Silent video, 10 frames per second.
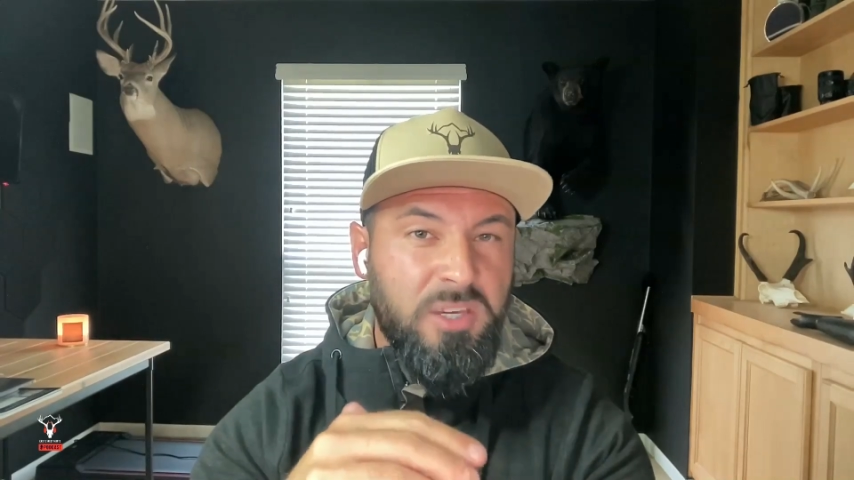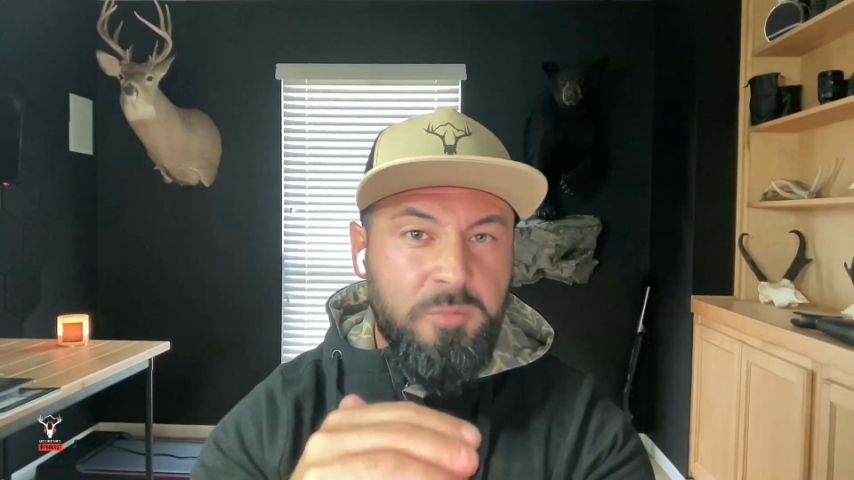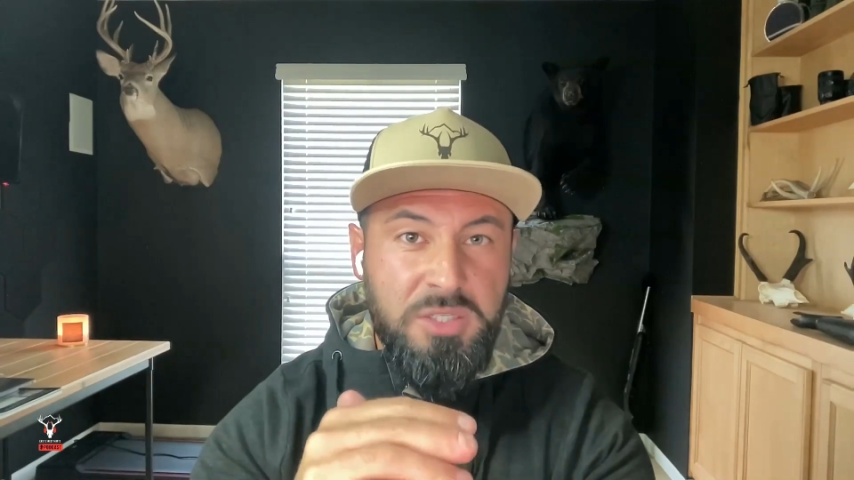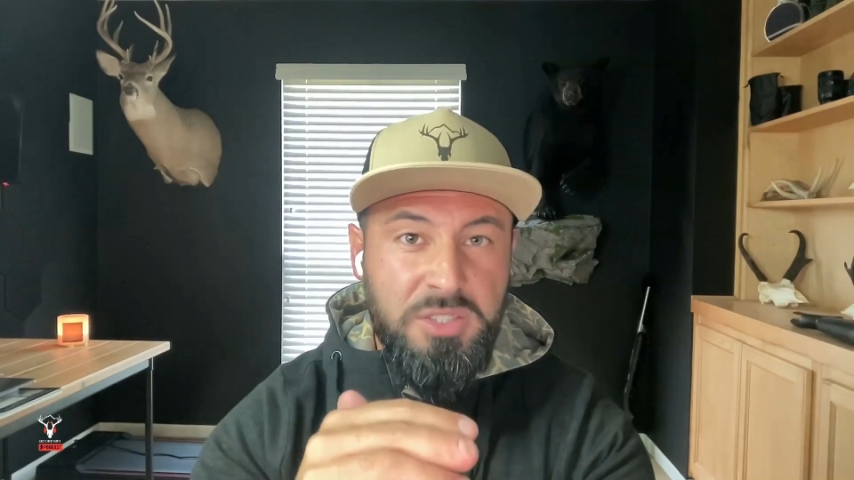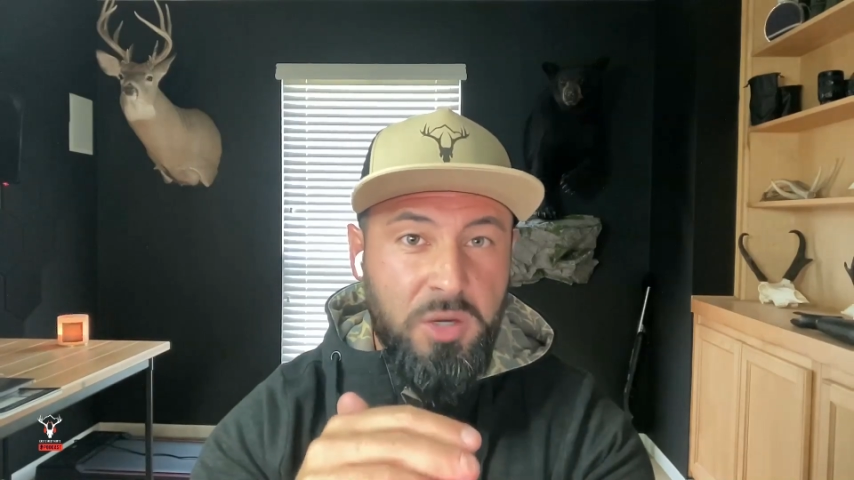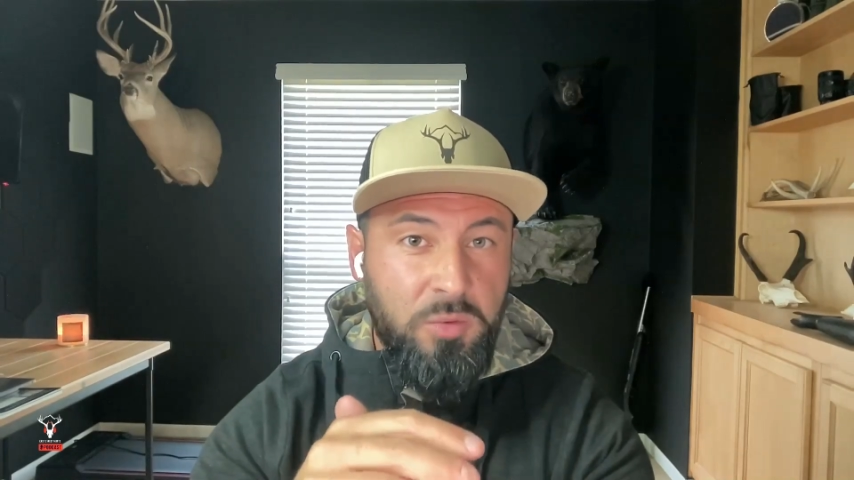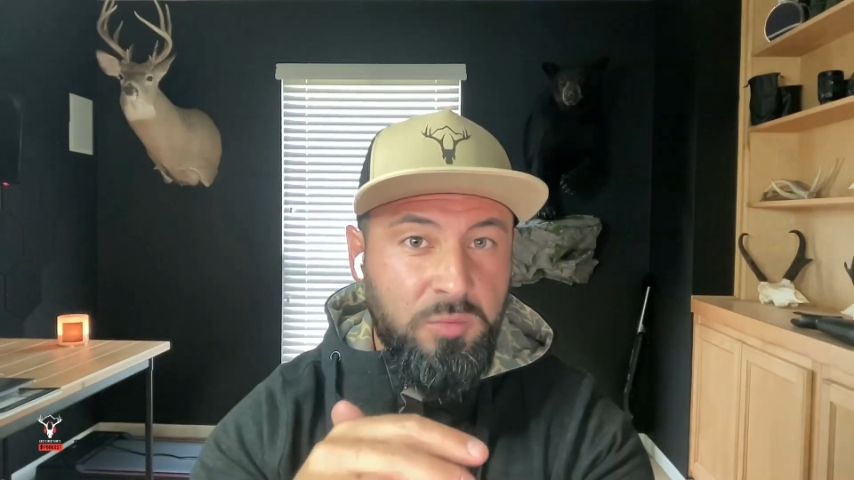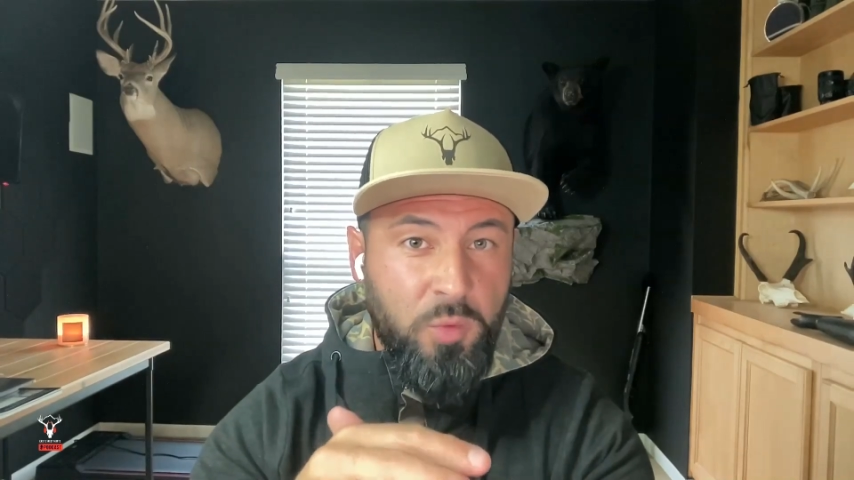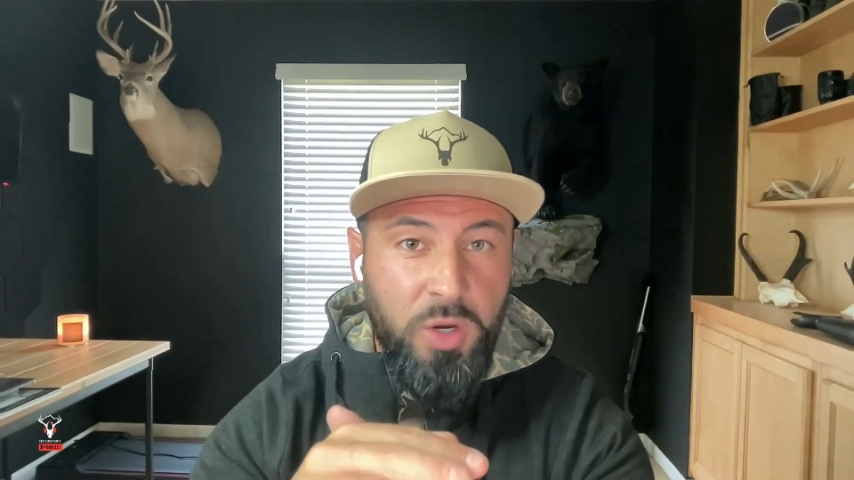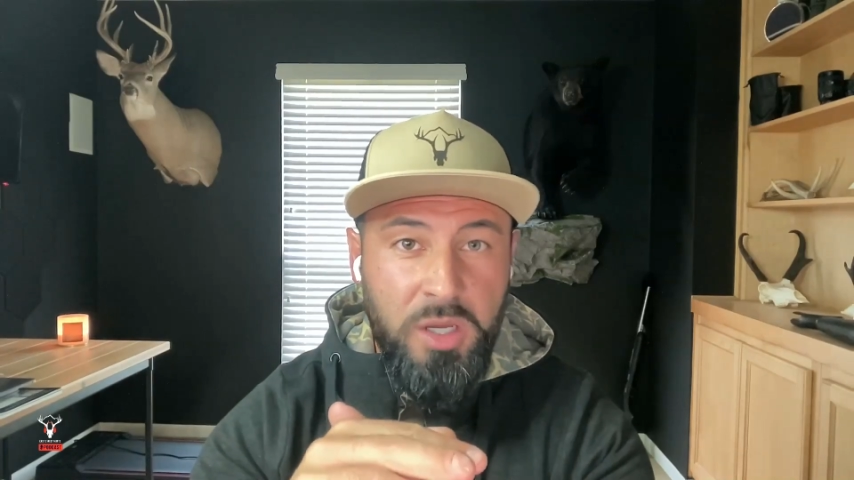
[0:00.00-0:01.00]
Could be
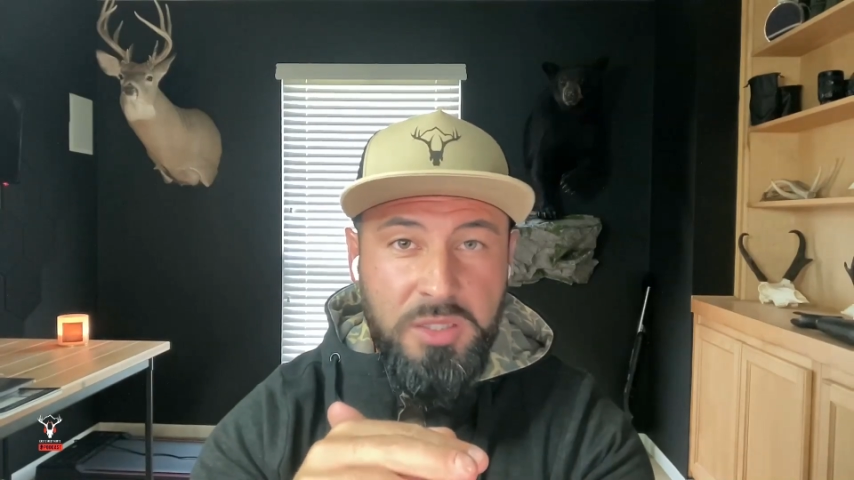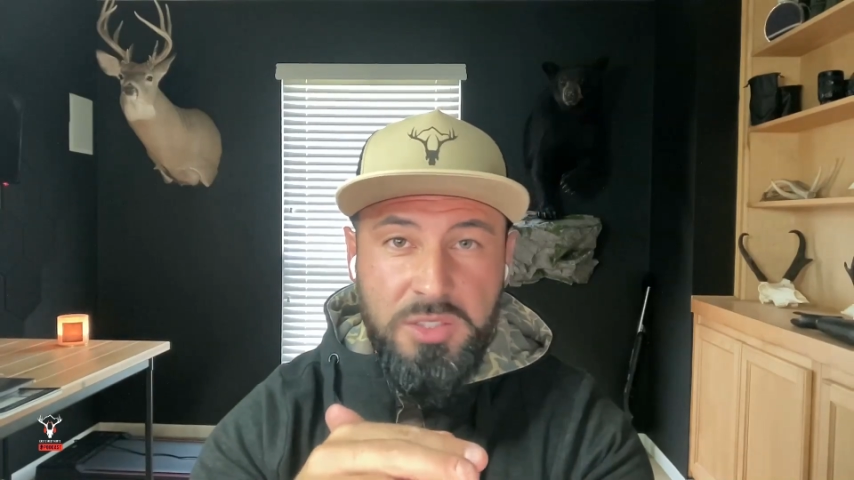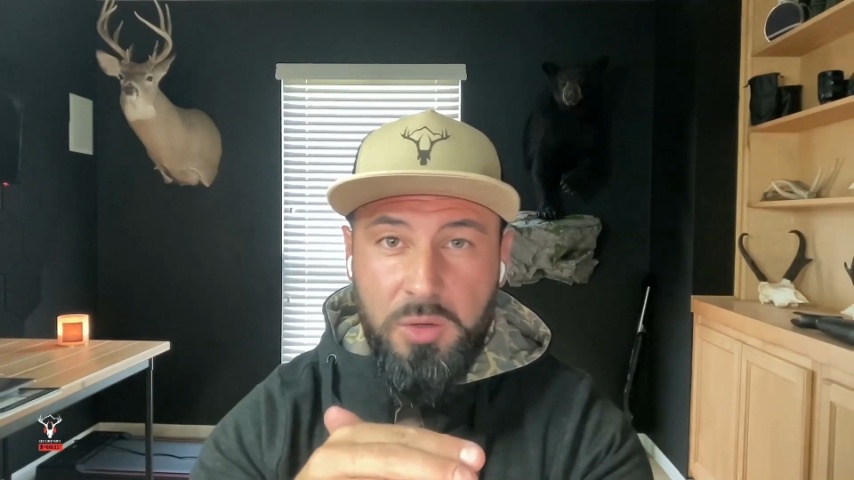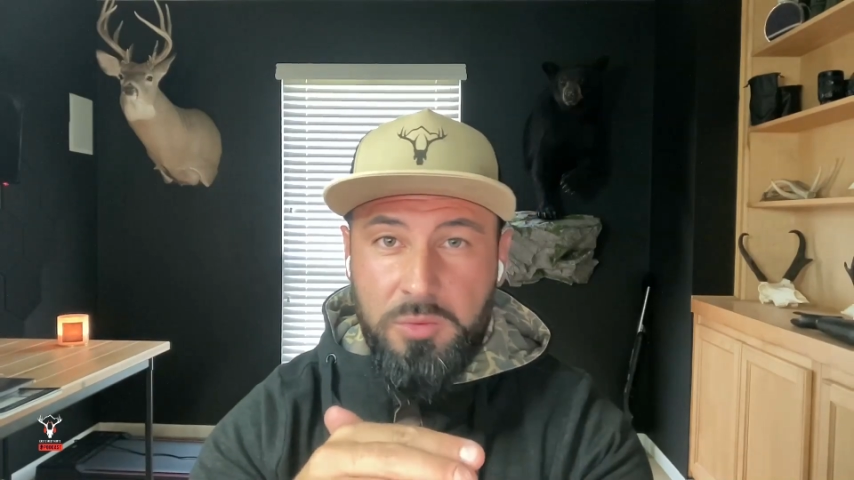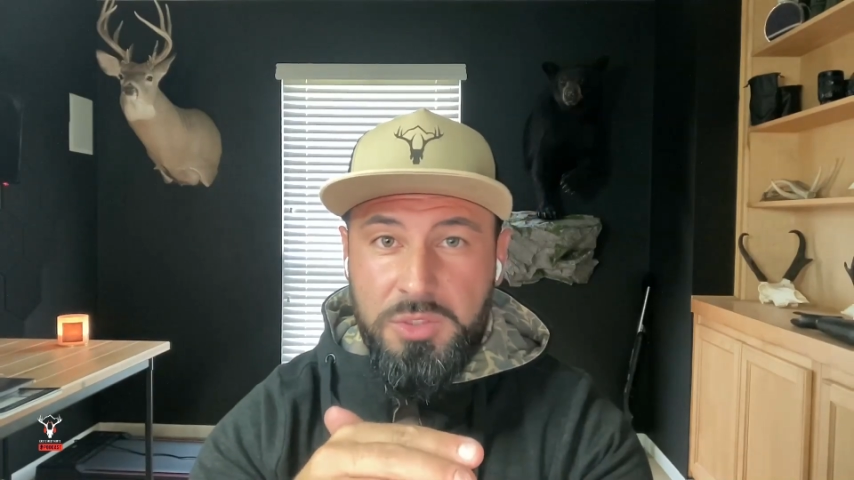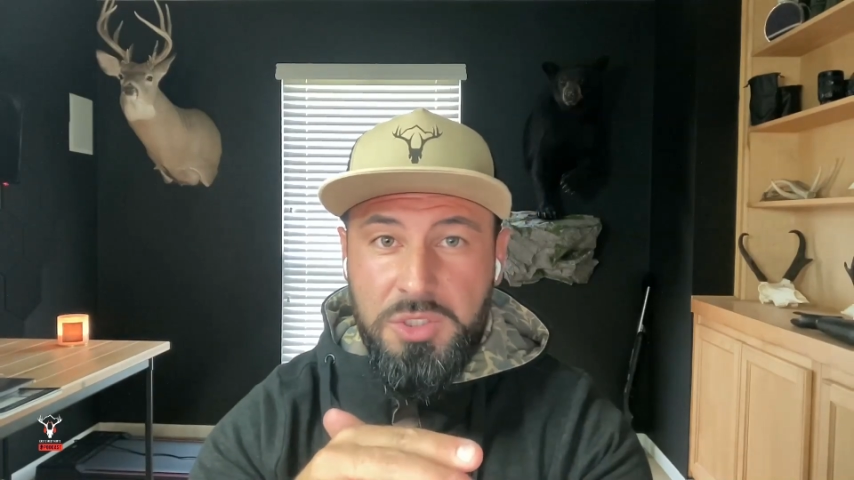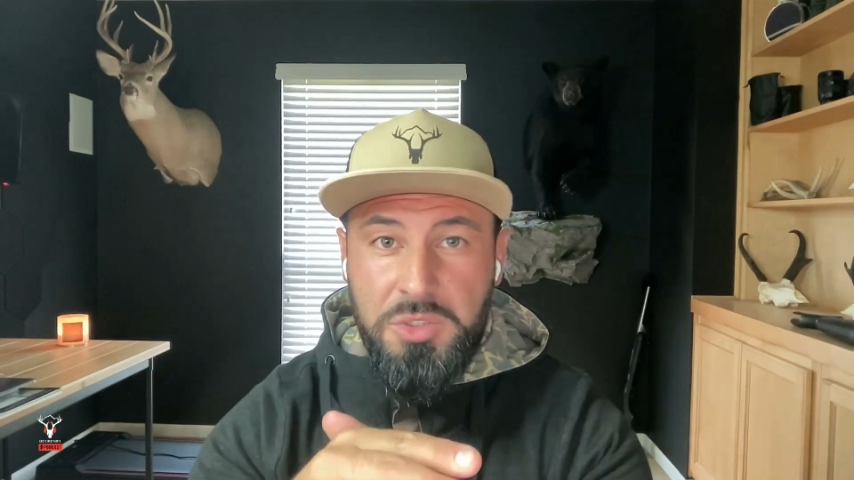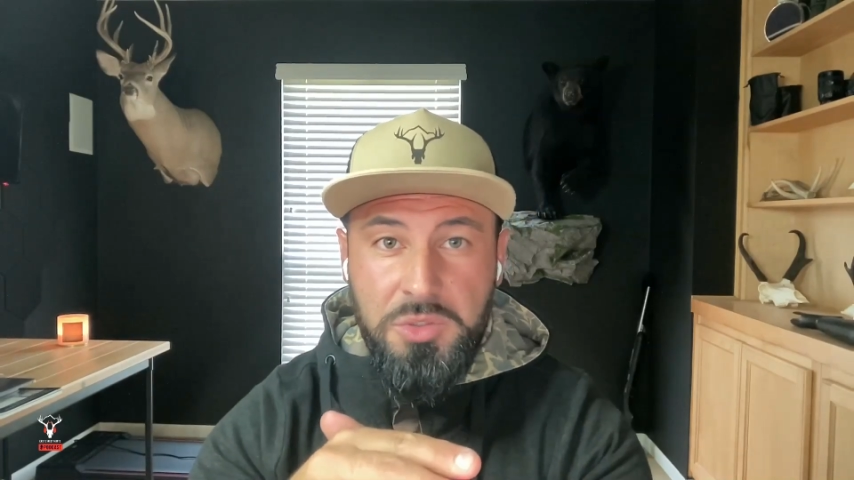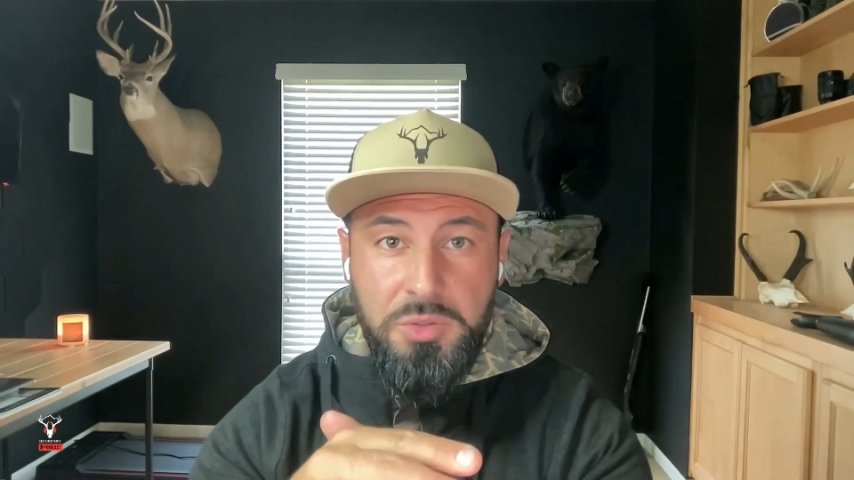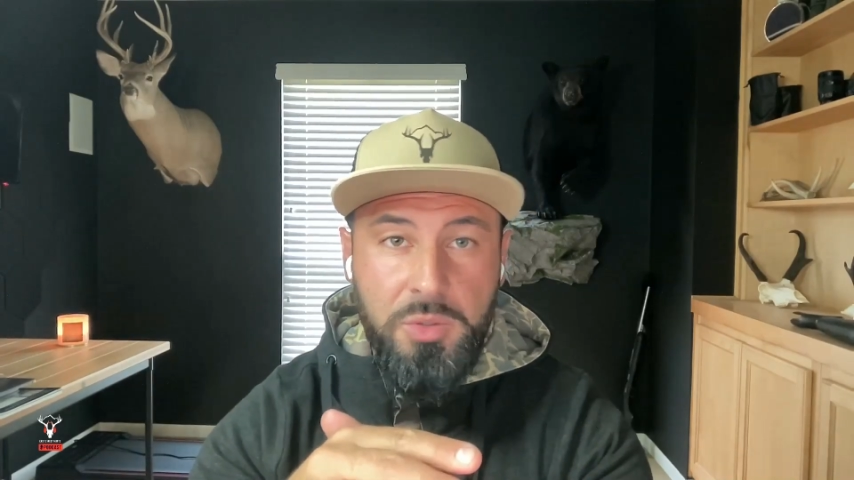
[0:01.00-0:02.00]
zone 1, zone
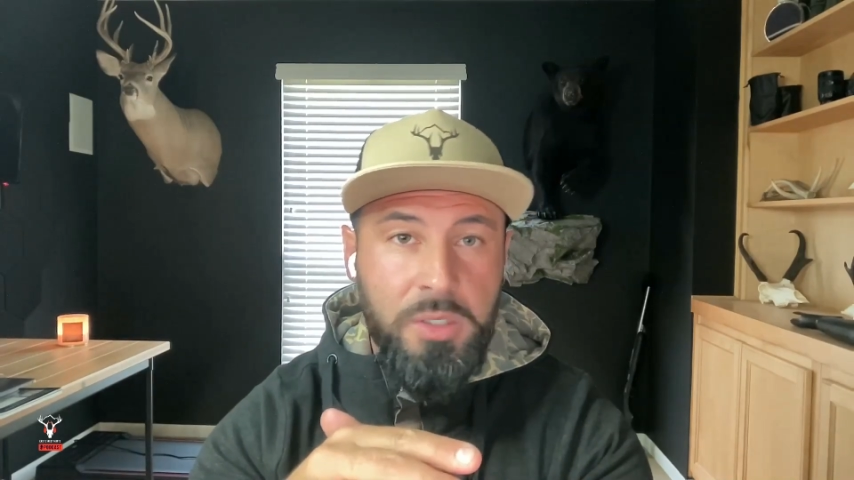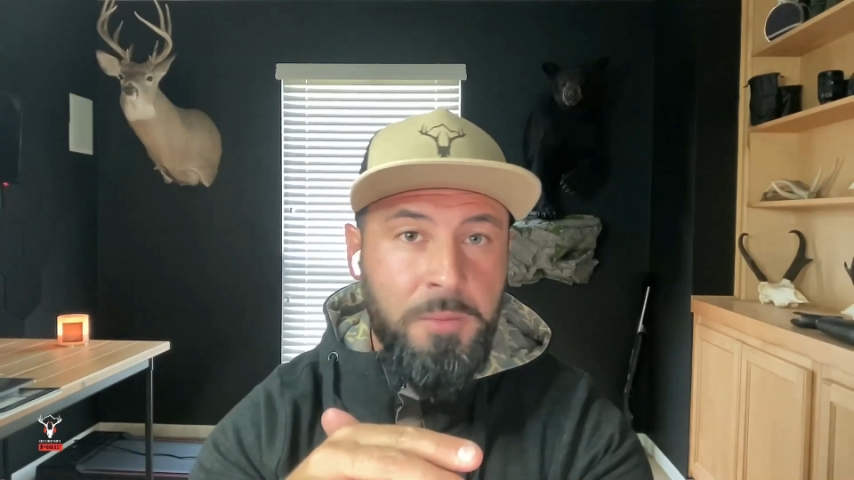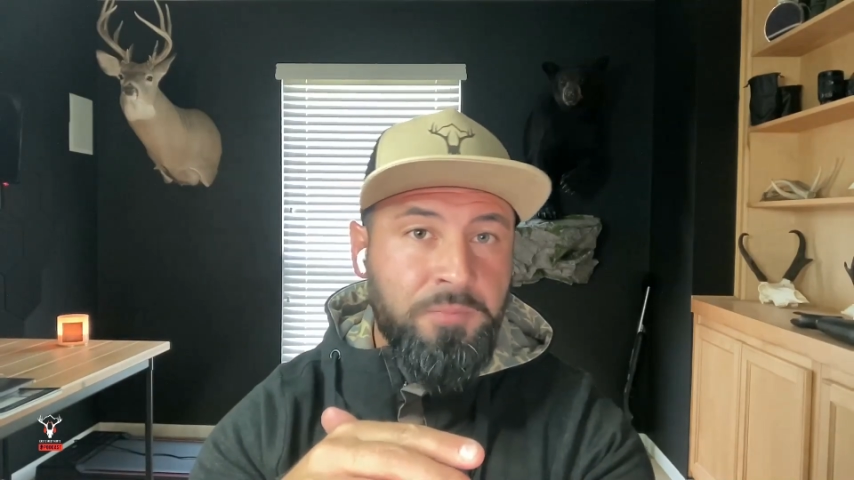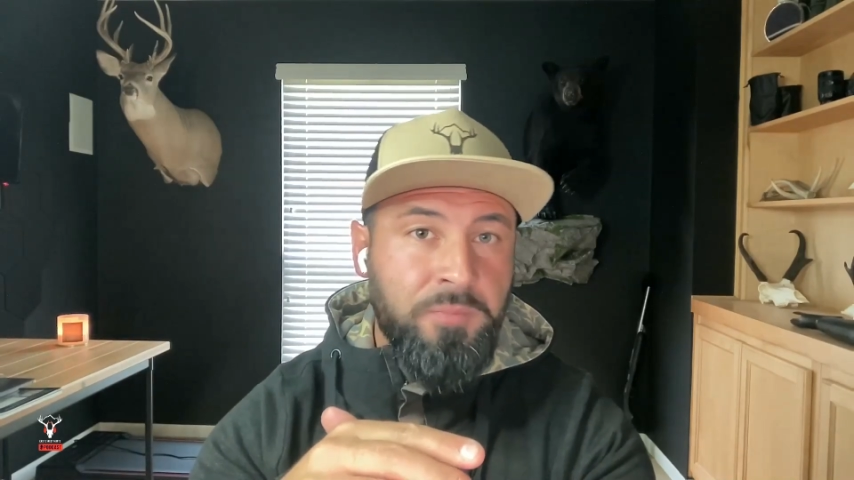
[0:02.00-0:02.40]
2,